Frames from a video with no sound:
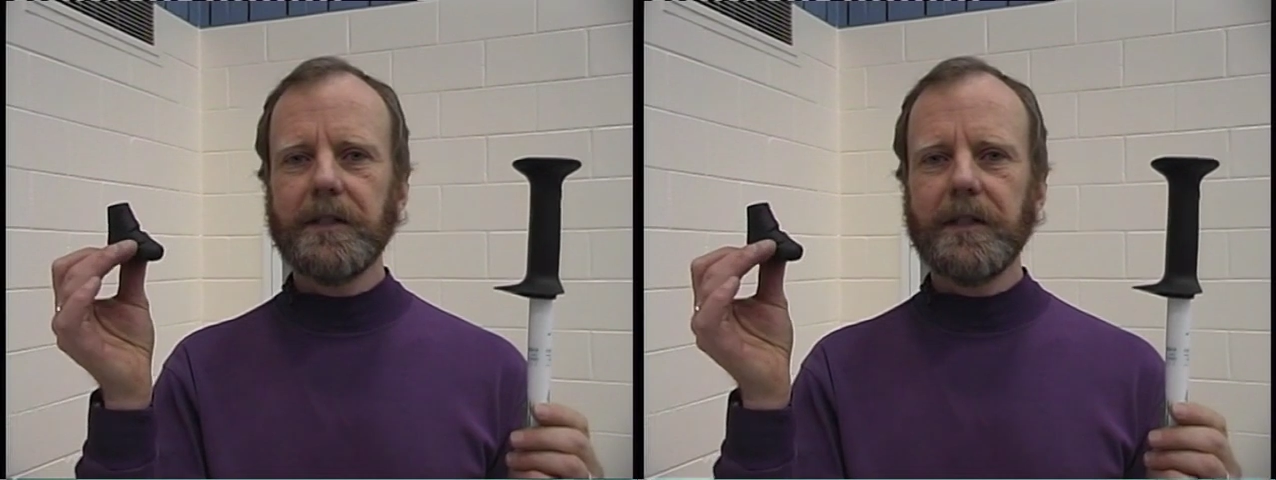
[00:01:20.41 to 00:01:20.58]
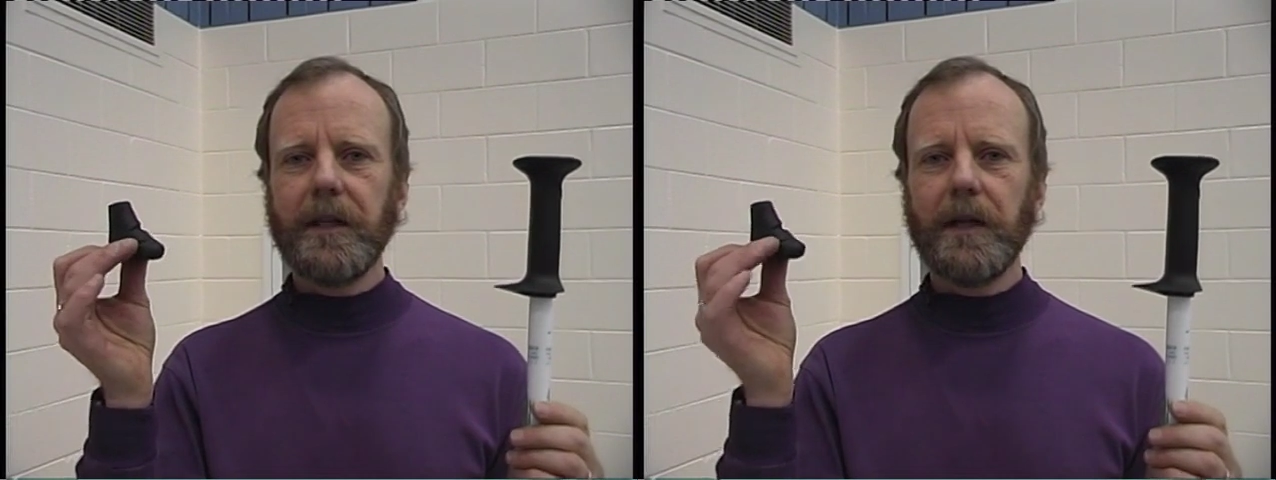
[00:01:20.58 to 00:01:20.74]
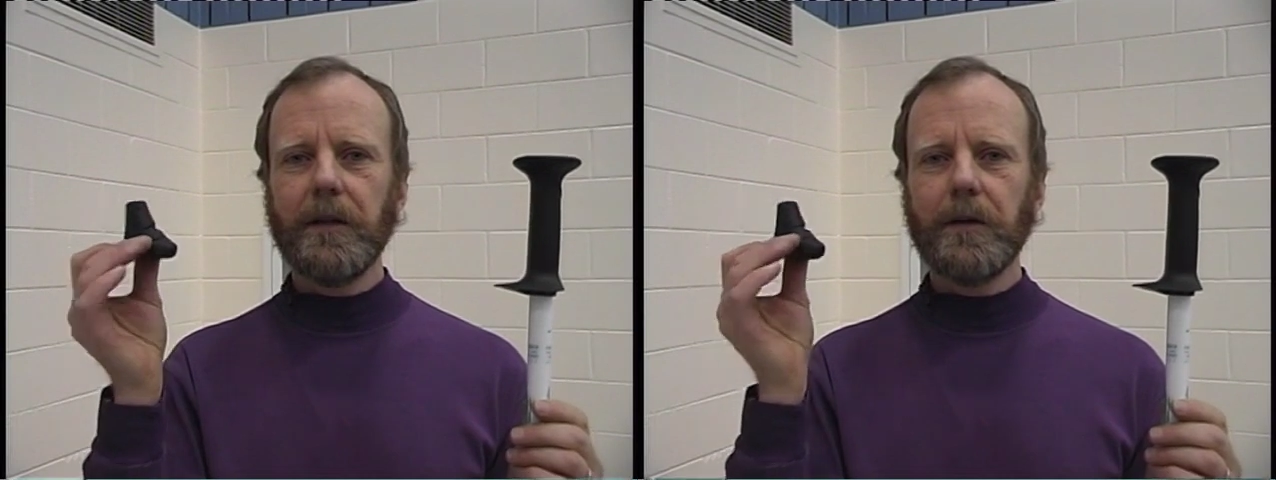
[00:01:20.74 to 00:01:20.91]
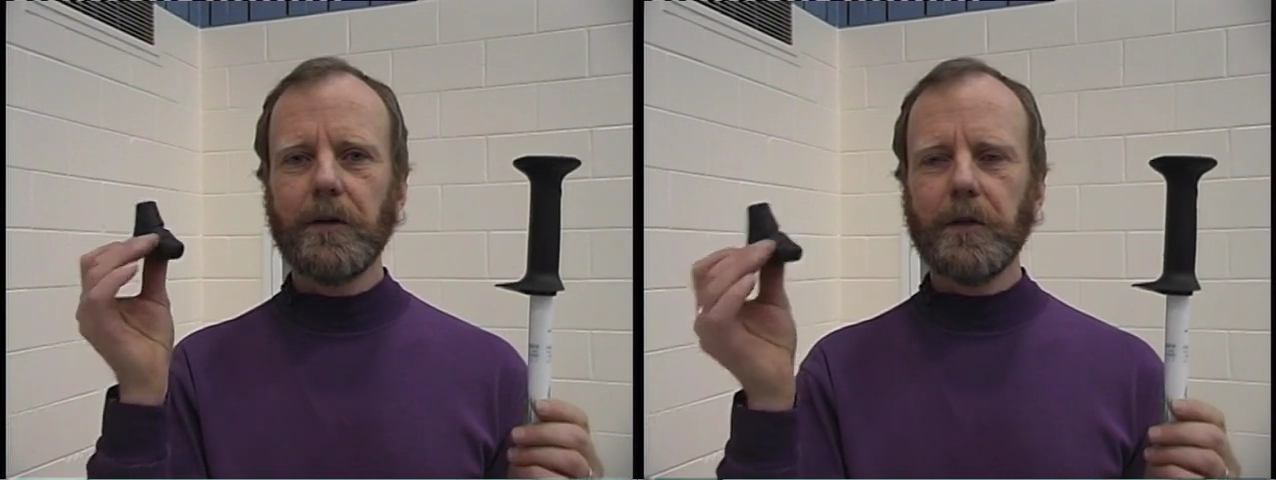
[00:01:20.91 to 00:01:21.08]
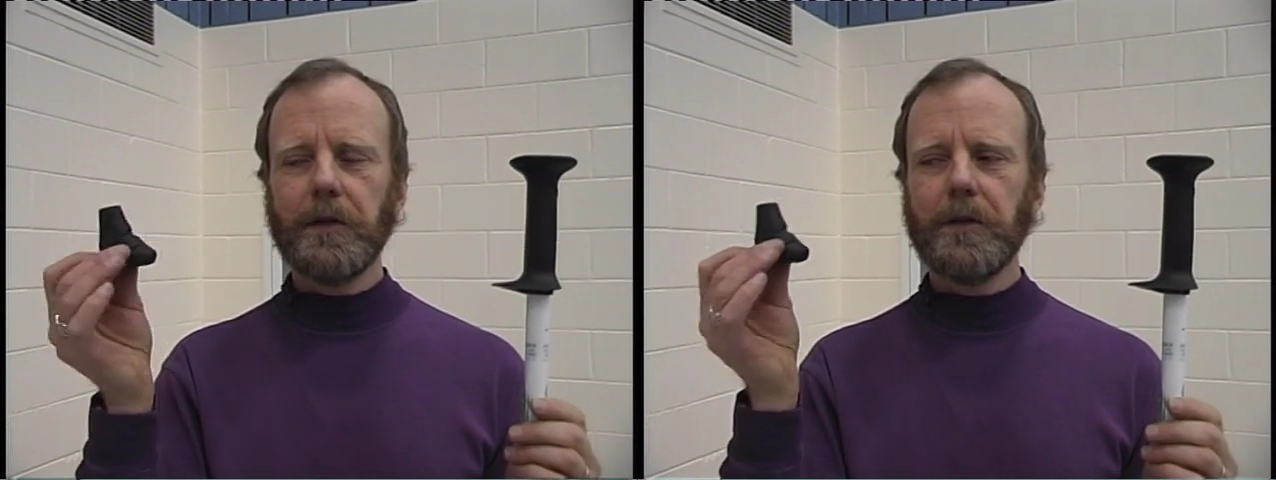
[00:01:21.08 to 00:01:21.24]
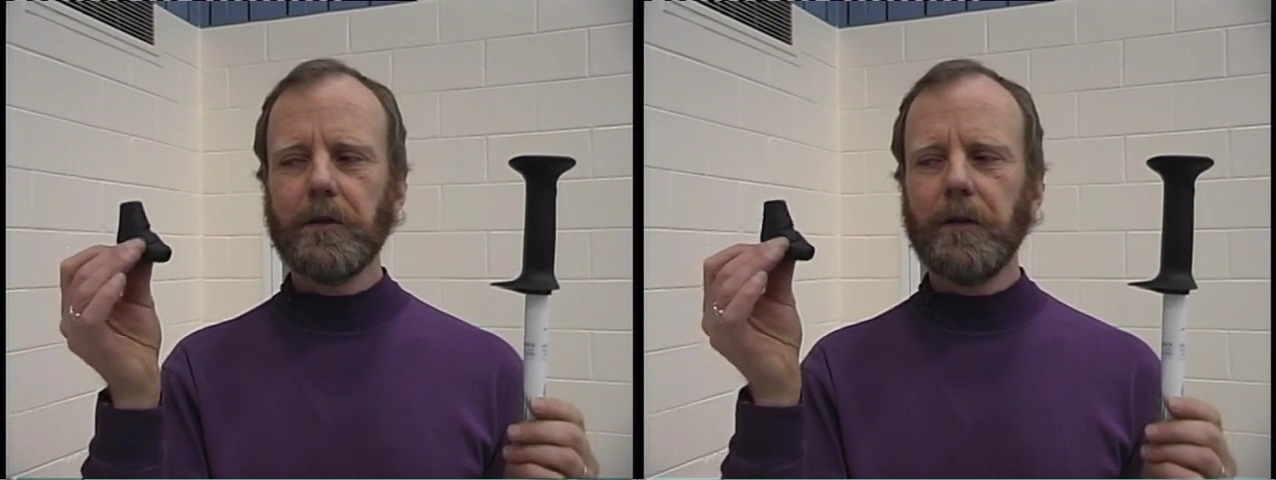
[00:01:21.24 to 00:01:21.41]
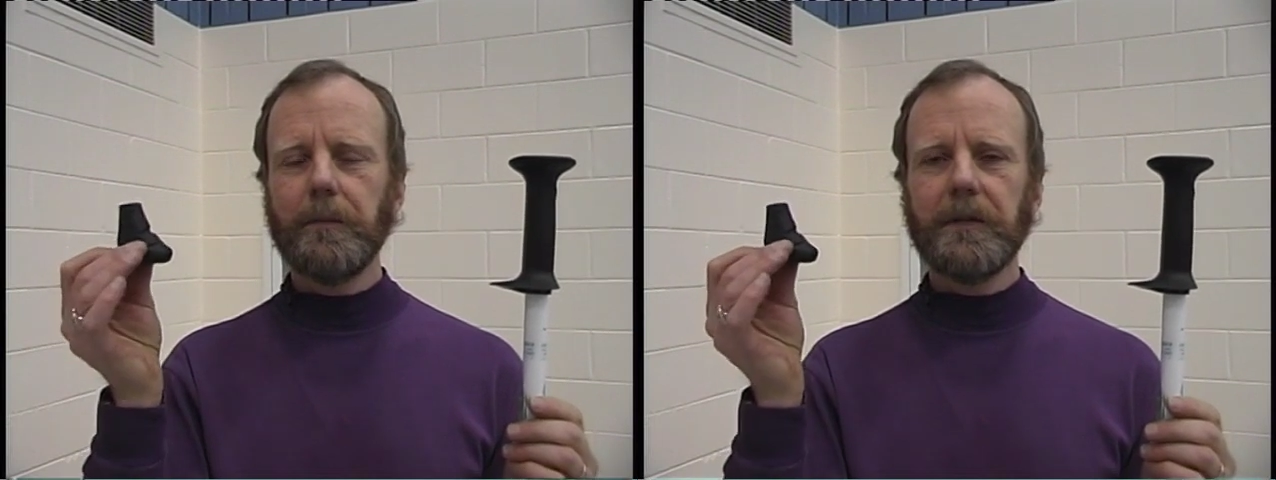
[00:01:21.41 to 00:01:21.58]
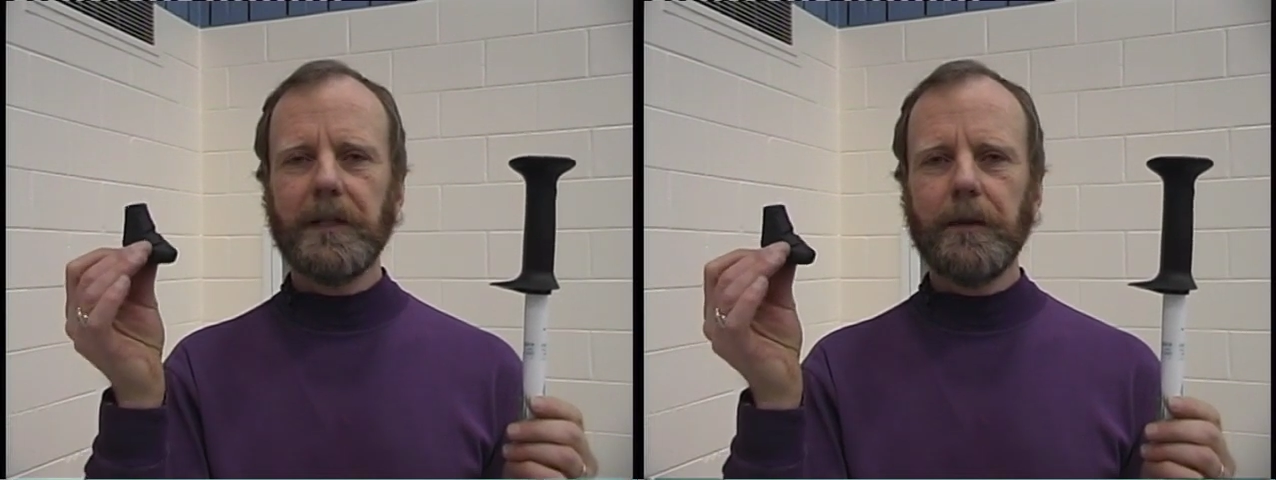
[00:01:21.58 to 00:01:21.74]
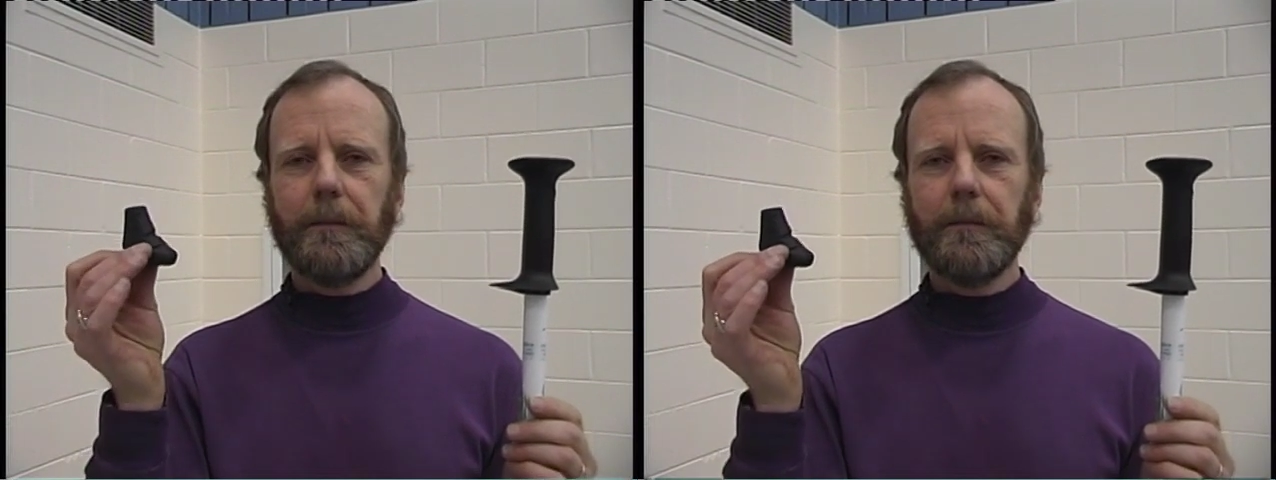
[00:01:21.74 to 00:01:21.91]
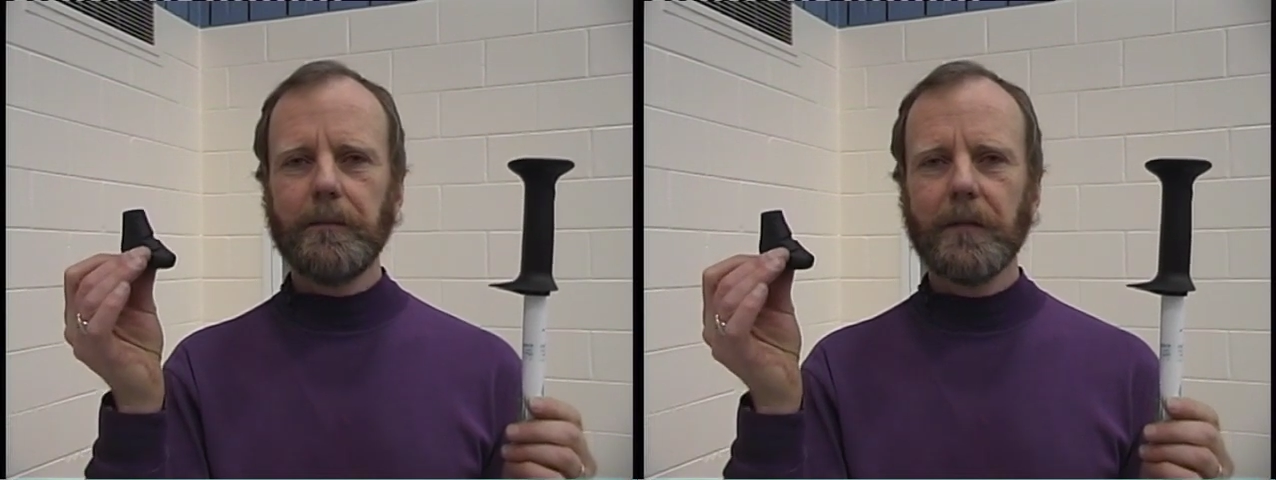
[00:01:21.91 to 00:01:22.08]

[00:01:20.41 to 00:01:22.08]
take the cushion grip tip